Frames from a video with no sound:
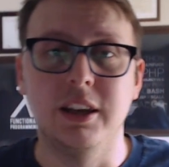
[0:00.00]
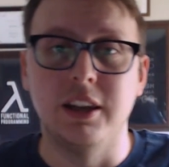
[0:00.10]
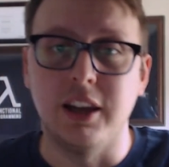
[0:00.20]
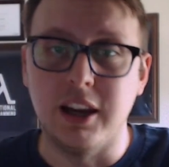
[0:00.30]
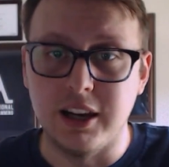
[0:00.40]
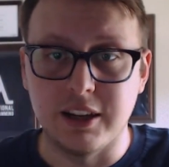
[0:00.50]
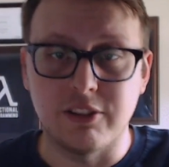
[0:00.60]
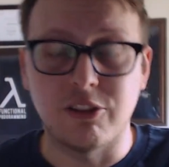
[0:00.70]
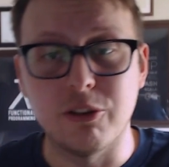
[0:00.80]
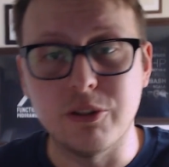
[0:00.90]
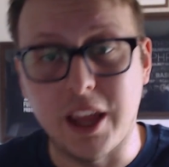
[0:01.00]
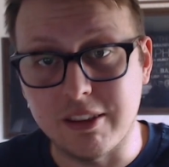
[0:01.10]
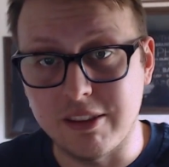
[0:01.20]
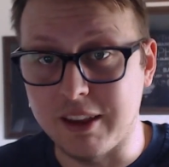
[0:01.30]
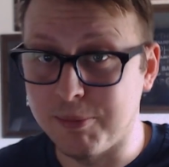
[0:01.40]
Uh, so
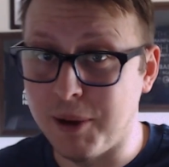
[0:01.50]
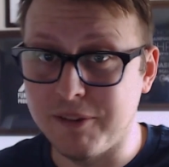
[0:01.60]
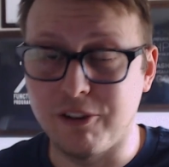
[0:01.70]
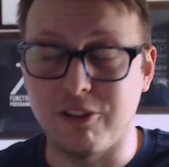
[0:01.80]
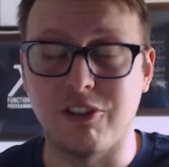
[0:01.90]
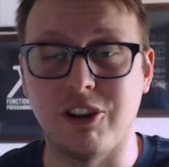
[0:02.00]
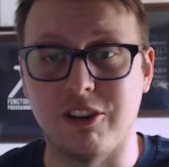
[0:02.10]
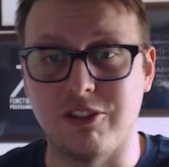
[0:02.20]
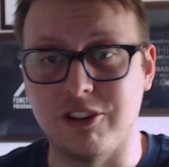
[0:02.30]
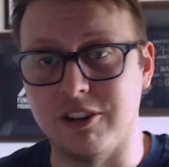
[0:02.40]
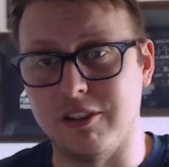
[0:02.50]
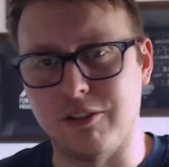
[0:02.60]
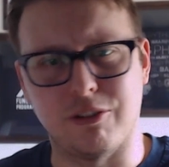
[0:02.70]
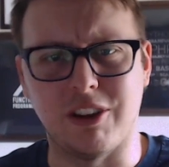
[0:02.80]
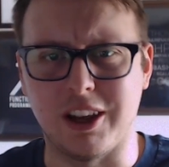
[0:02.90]
that that's my first suggestion
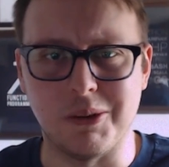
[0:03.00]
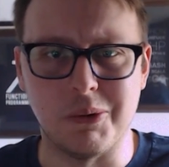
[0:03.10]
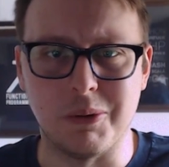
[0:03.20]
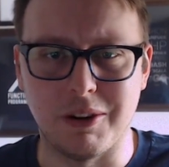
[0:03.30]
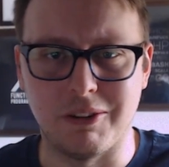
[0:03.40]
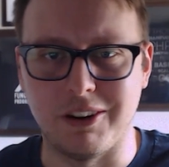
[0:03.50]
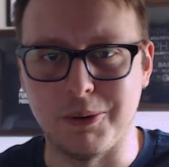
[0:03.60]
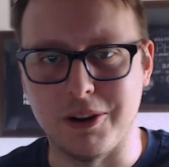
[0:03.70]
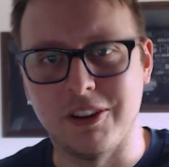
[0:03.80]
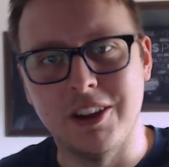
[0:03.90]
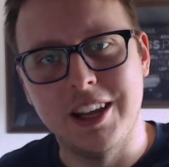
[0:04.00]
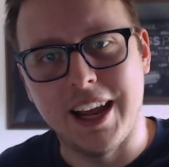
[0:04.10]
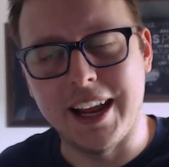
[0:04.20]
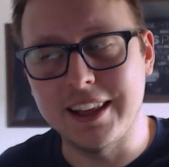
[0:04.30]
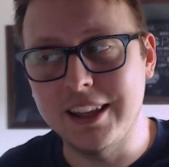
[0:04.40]
or second one, whatever it was.
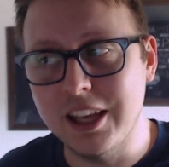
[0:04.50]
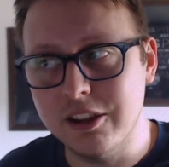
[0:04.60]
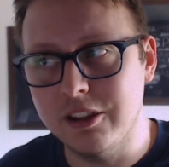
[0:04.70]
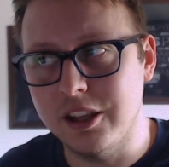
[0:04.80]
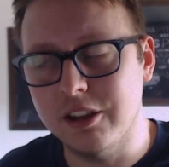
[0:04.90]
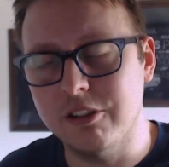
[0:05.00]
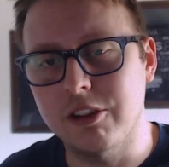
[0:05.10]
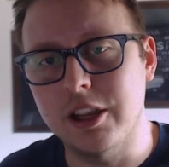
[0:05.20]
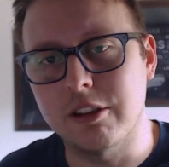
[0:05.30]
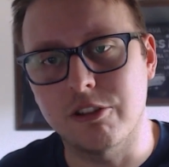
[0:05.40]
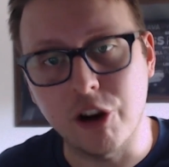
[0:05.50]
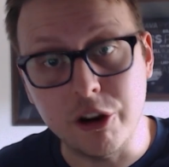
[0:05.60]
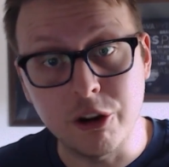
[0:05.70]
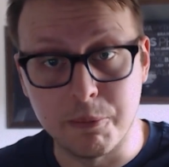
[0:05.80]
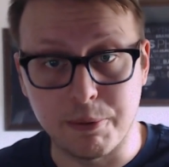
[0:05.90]
And the other the other thing is start
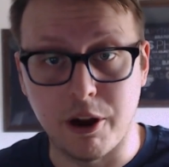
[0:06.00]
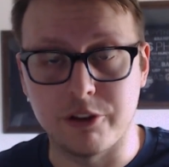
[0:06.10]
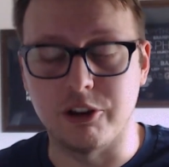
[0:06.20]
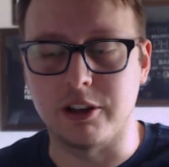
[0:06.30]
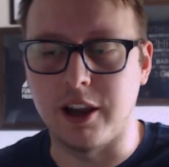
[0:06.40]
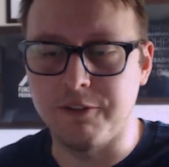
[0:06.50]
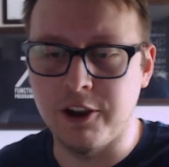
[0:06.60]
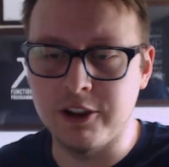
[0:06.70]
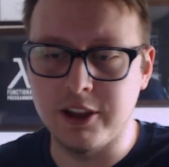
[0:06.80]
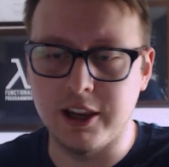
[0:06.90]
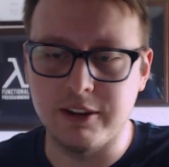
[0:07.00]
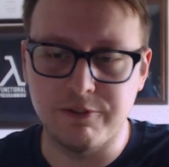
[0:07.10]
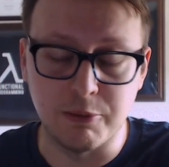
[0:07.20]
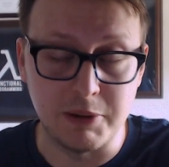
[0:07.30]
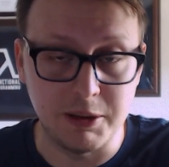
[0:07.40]
your own project. I found that
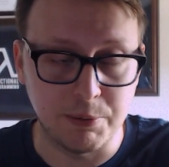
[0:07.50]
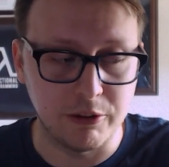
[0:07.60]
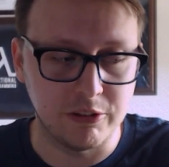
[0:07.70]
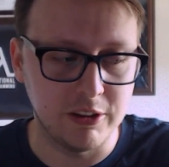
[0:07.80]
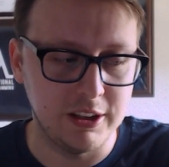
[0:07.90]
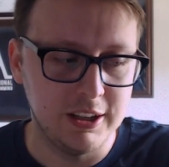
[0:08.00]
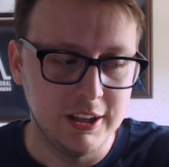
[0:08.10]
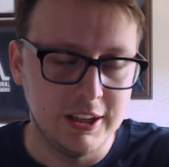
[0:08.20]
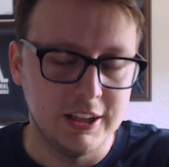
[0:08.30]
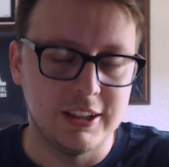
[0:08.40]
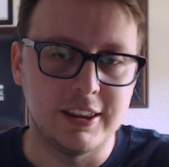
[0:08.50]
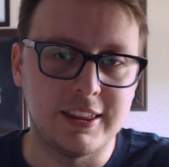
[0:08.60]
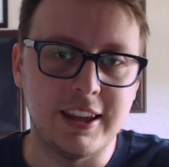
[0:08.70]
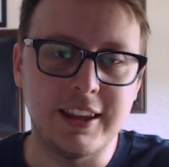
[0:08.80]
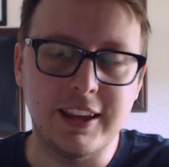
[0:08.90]
for me personally, the
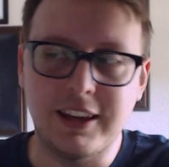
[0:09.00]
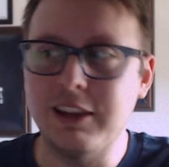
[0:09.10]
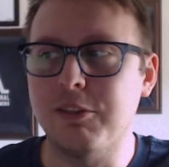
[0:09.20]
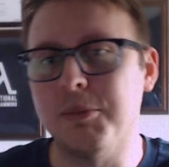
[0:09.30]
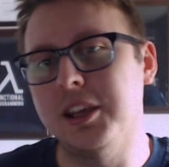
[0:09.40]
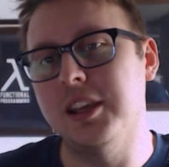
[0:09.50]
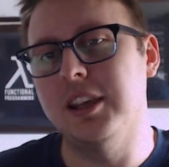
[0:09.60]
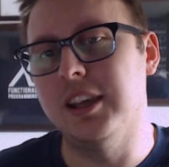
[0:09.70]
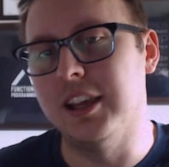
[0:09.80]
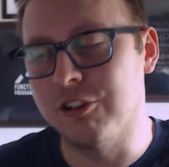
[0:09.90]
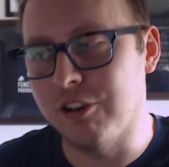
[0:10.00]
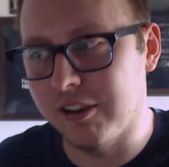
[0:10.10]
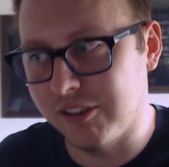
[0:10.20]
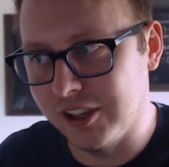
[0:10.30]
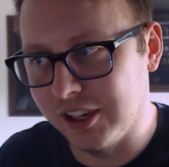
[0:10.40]
thing that keeps me
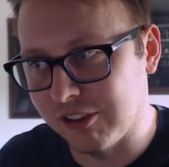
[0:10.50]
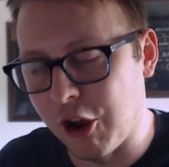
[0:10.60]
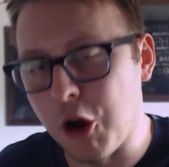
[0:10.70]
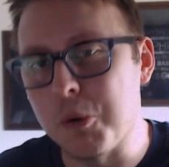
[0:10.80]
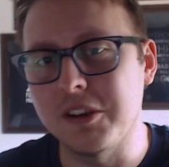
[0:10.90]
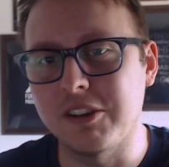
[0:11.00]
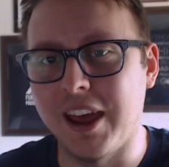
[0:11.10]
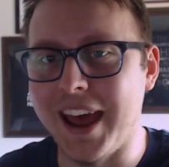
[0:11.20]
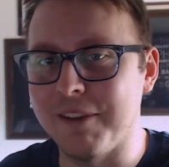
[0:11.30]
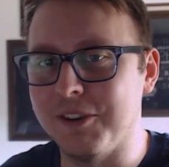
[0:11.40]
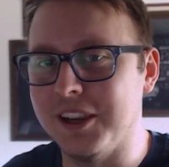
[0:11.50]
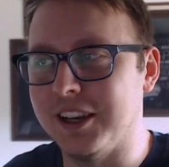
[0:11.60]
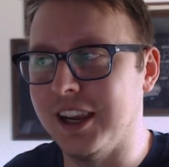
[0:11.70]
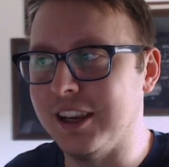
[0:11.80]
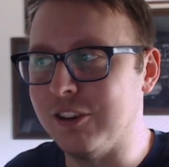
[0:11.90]
interested is always
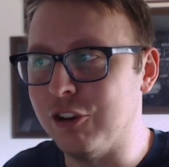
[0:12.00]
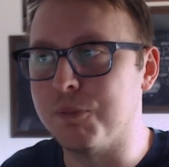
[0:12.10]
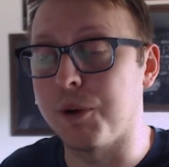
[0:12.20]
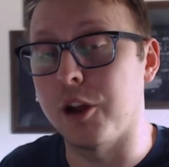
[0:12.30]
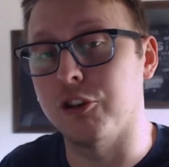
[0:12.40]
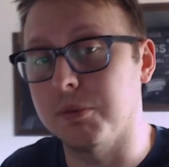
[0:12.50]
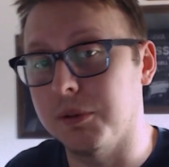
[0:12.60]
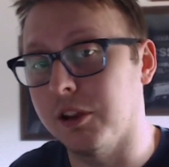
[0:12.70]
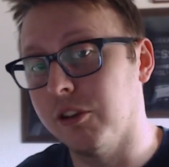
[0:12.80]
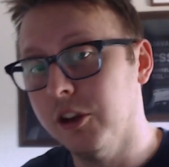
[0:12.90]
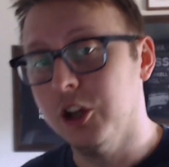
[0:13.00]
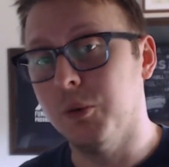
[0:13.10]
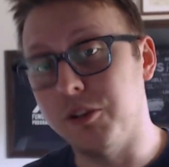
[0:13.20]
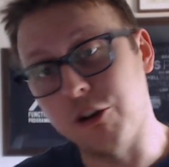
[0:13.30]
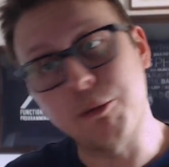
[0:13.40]
having a new project because
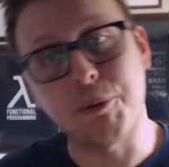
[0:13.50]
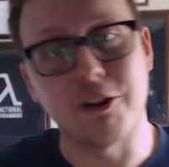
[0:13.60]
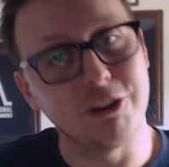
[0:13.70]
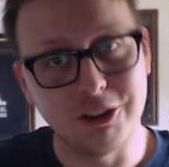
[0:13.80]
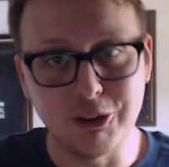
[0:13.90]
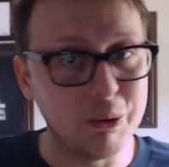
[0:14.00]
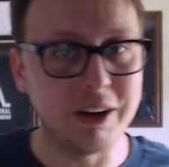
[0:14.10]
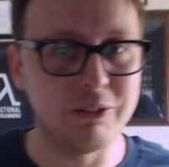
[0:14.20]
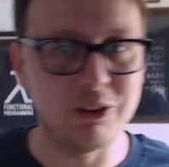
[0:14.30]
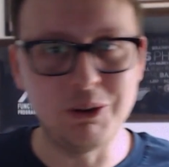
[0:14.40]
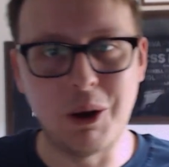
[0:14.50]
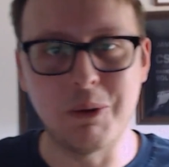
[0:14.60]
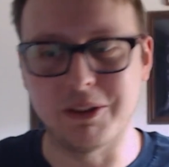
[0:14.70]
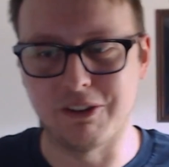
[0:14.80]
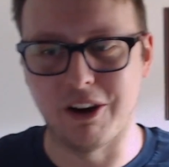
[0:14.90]
with your project, you do whatever you want
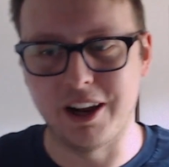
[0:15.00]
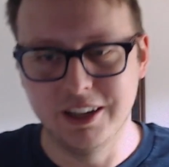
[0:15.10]
with it, right?